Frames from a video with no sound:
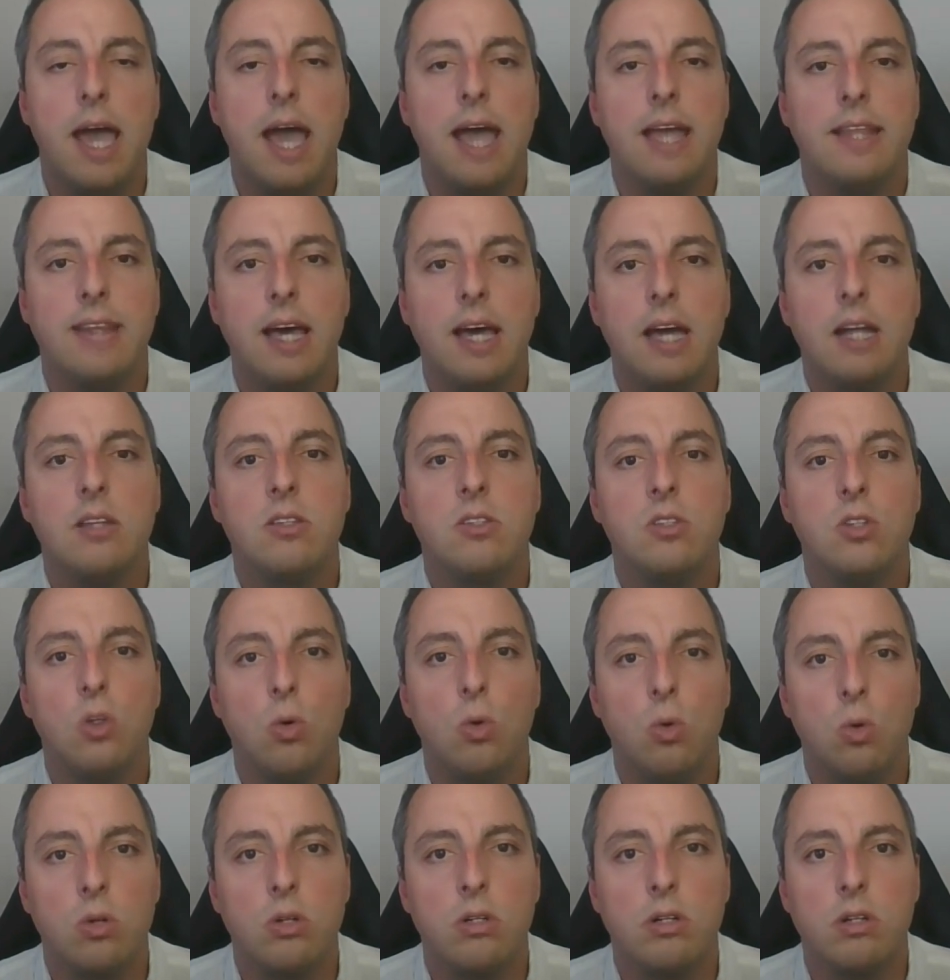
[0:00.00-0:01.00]
And that is the
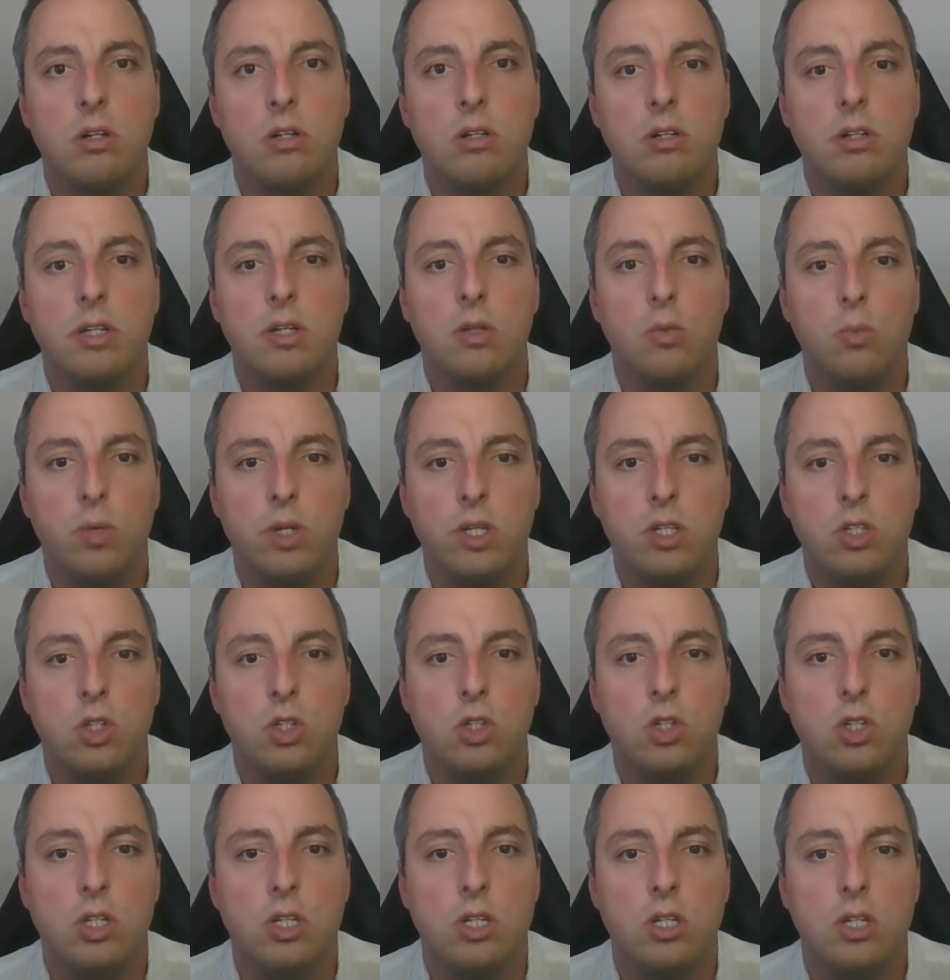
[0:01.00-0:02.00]
order in
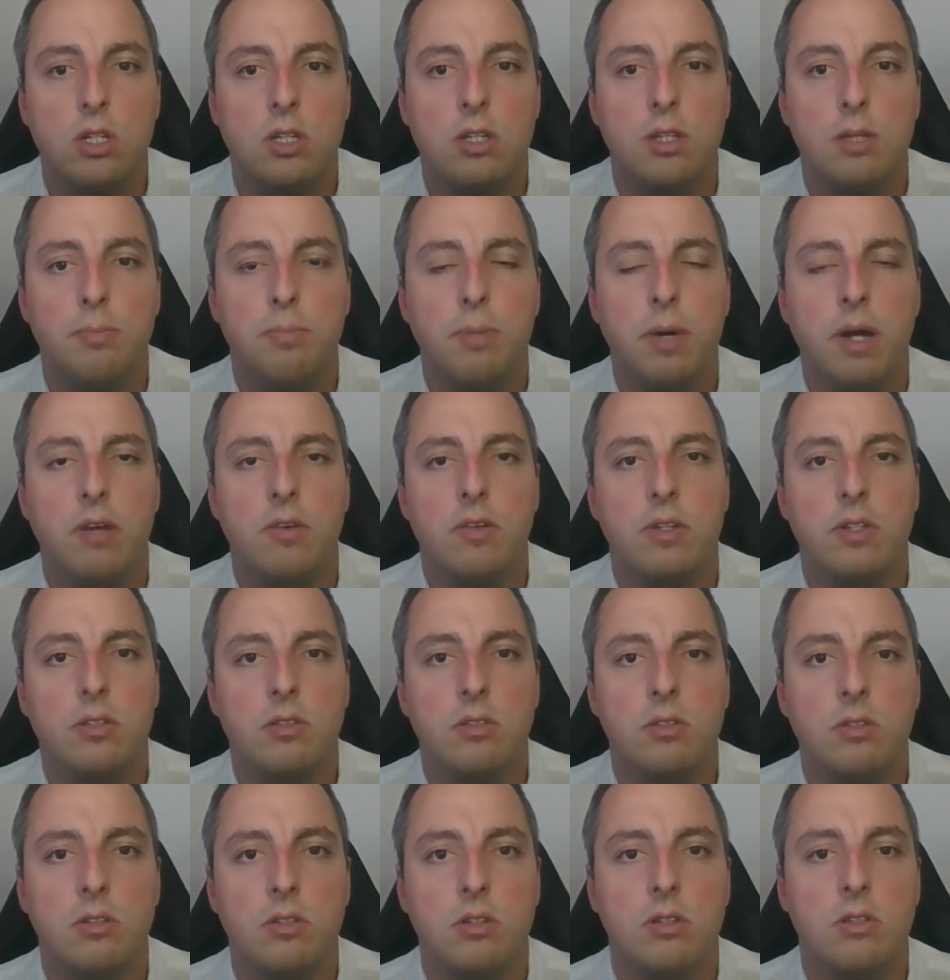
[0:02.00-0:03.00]
which the
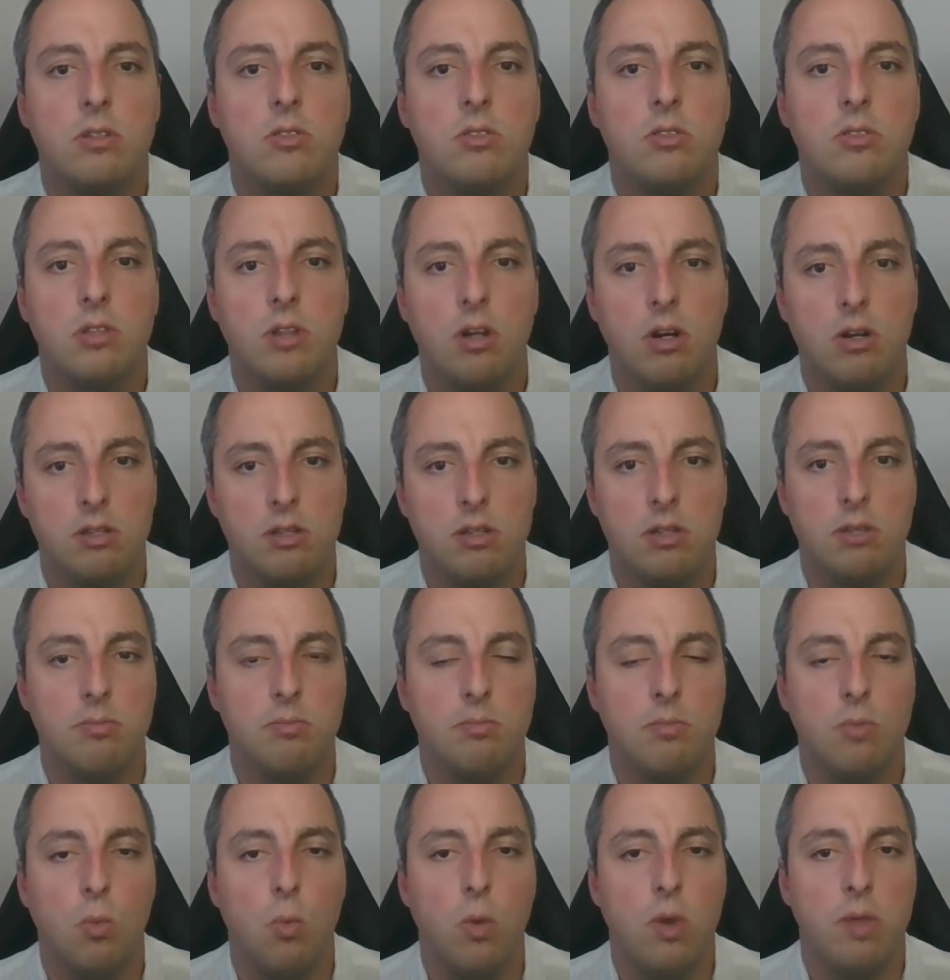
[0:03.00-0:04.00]
parents start
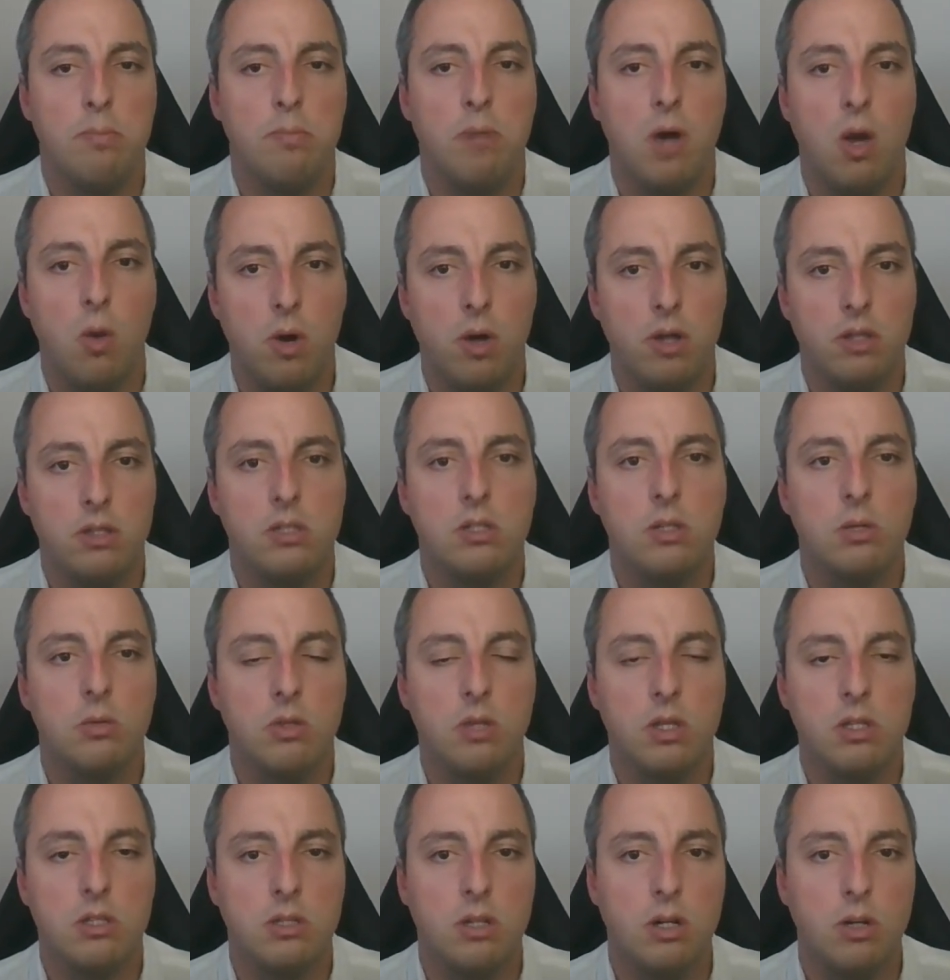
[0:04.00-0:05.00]
them one by one. So
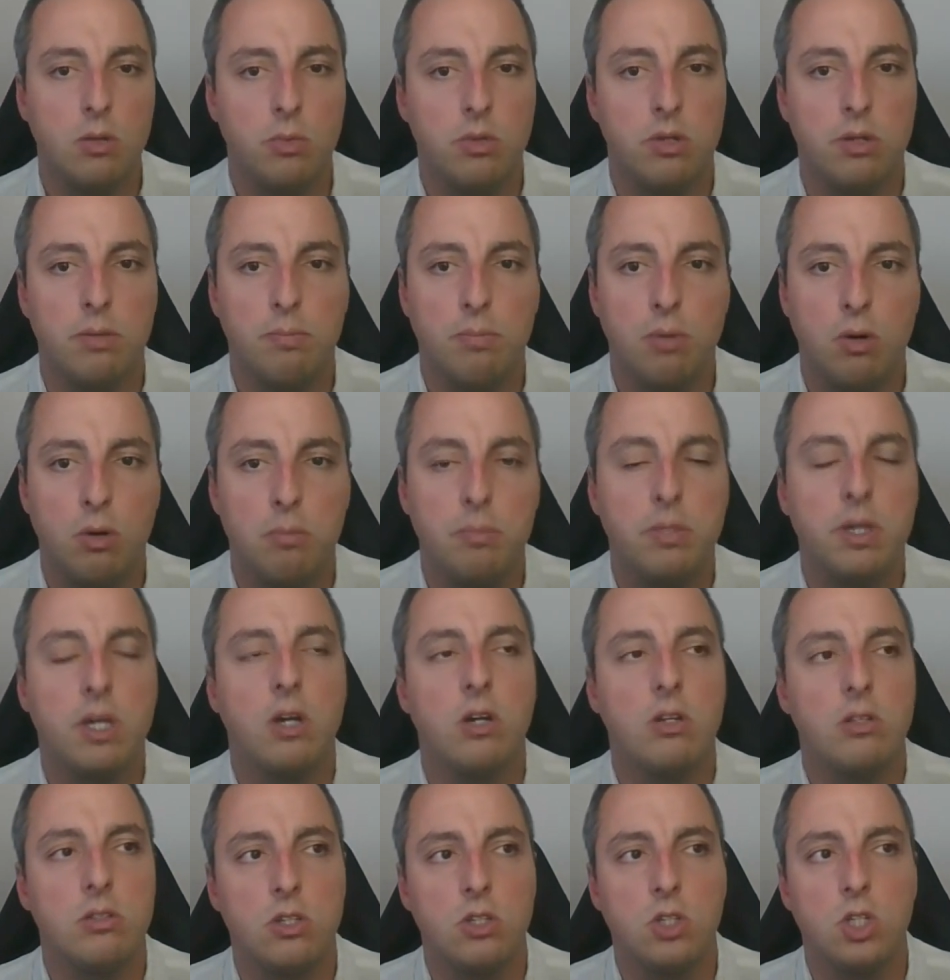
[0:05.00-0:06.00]
they start with
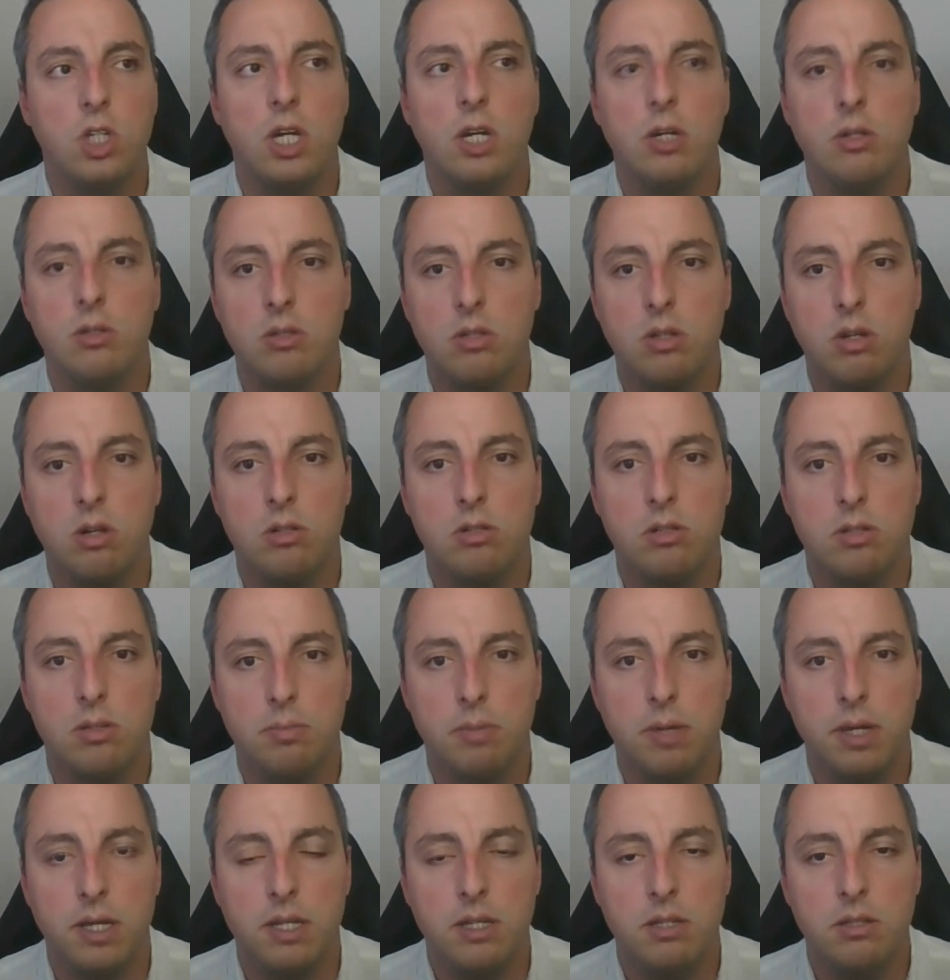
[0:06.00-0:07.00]
because the child is
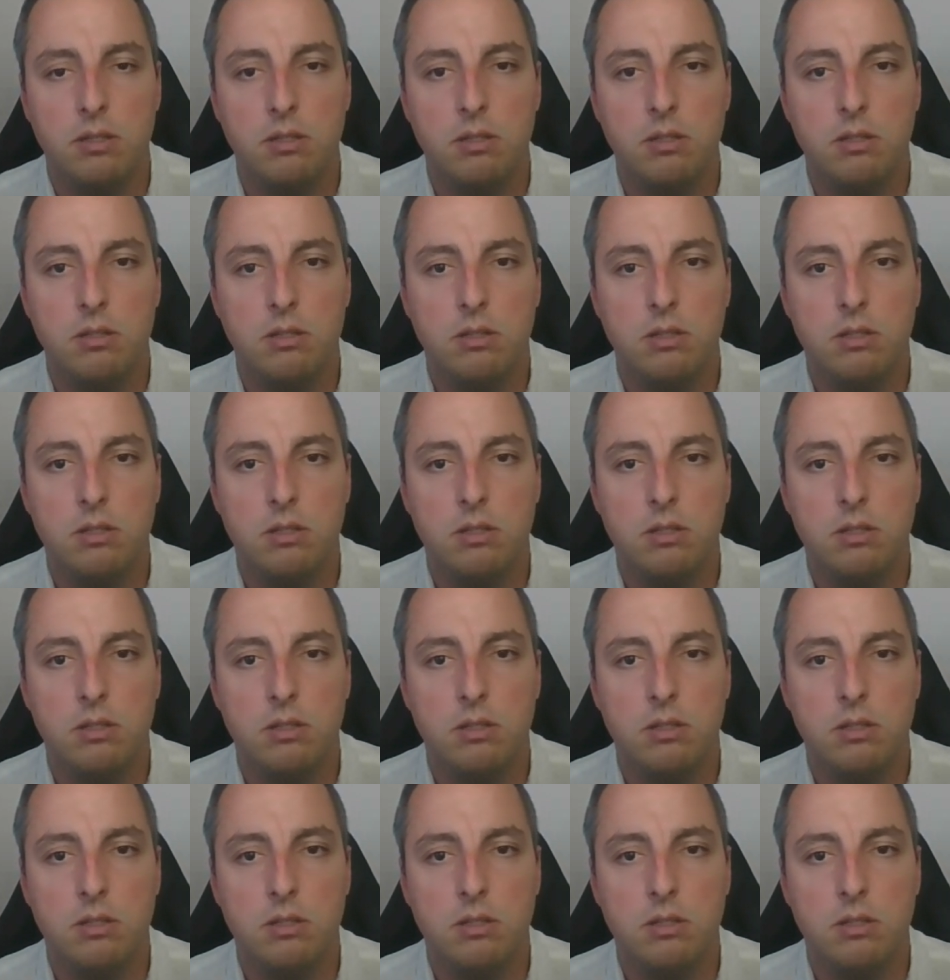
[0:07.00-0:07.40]
constipated,